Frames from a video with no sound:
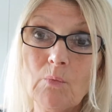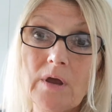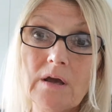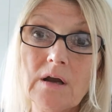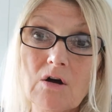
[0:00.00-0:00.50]

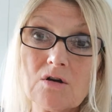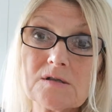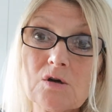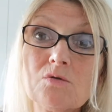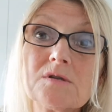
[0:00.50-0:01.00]
We and our
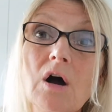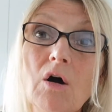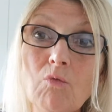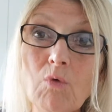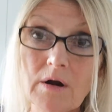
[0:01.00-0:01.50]
souls
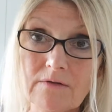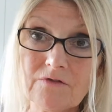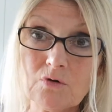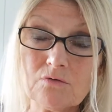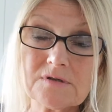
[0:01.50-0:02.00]
are one,
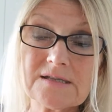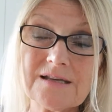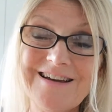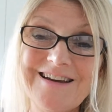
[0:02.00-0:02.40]
of course.